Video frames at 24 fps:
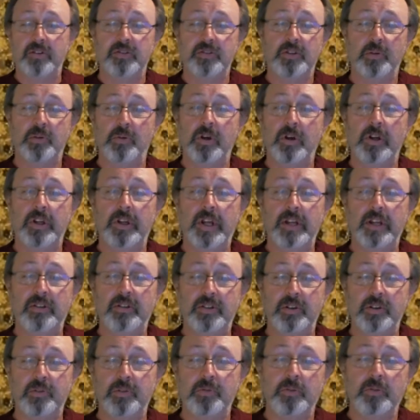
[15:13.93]
So what
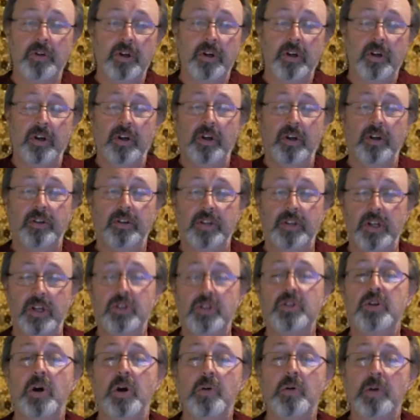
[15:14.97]
do? They
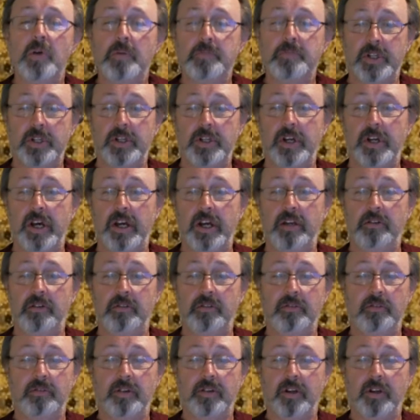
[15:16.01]
show up tonight